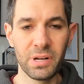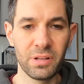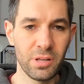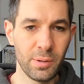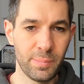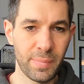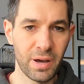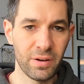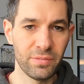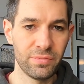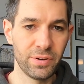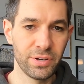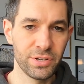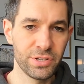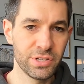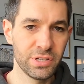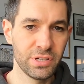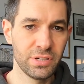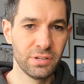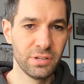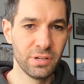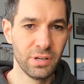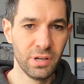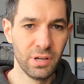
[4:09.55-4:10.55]
clip-out
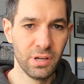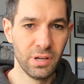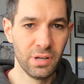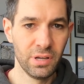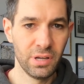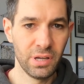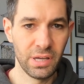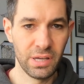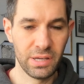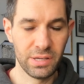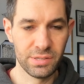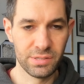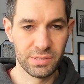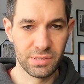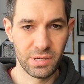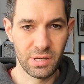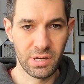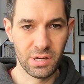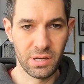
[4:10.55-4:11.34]
function is